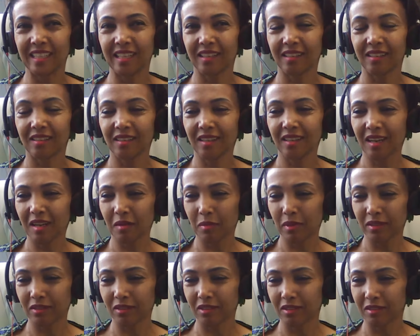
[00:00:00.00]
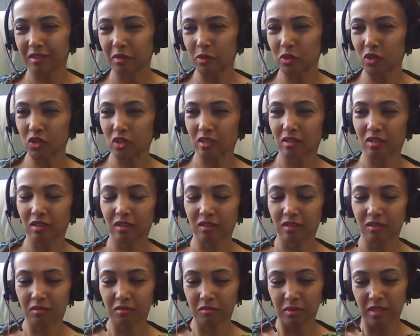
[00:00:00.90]
like, yeah, but you're
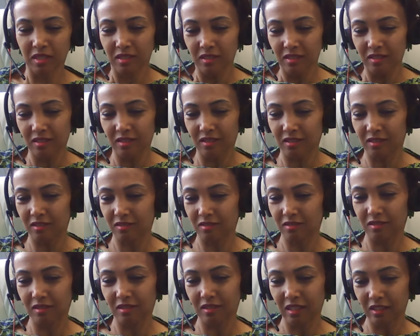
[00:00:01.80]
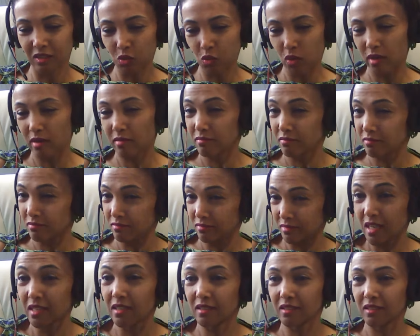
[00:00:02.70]
Habesha, you're my sister. That's why I'm
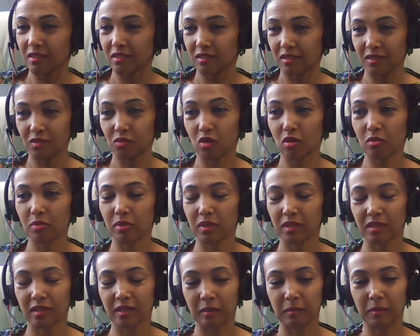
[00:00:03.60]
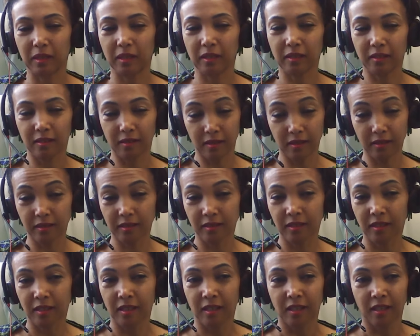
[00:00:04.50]
telling you this openly. I'm like,
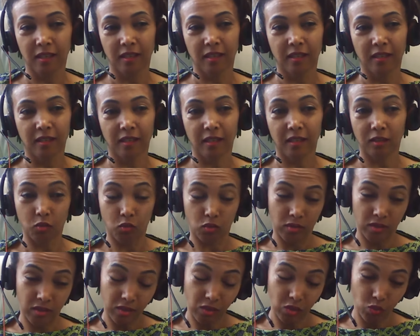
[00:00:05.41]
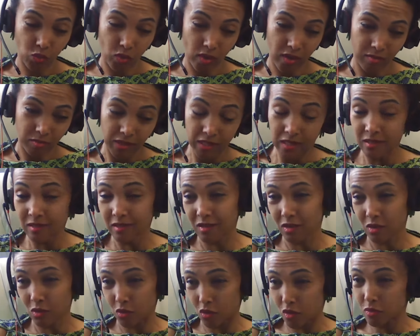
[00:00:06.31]
yes. And this is why I'm telling
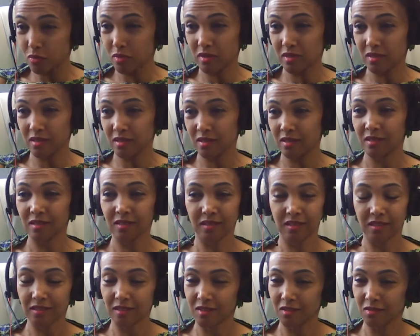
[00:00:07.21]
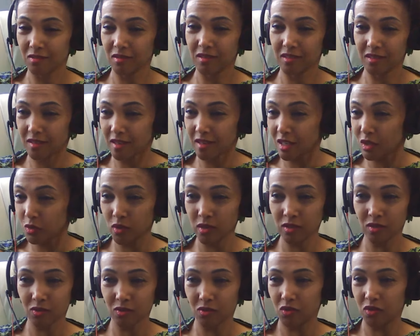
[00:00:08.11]
you openly. This is not the right way
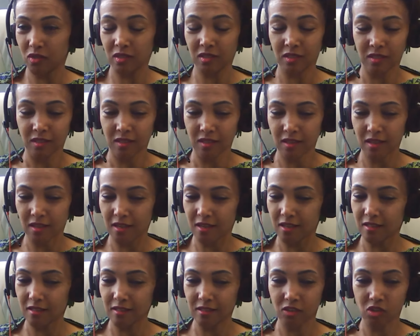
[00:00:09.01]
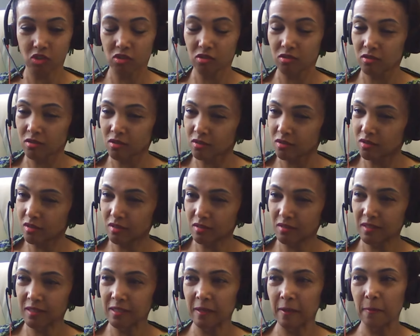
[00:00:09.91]
to do it, and you should not do
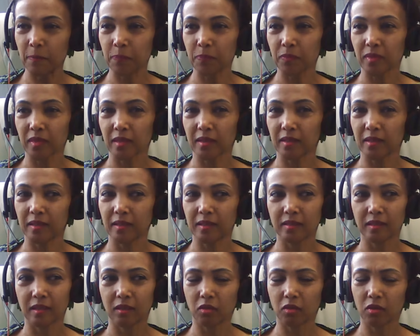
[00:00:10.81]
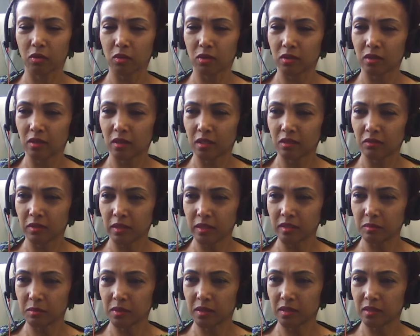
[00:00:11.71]
it. And he say, okay, what do you
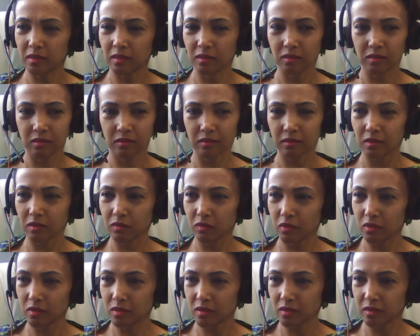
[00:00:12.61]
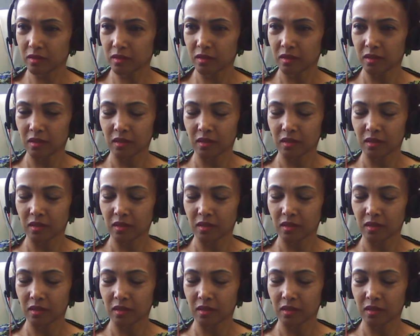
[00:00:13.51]
advise me? I said, divorce her.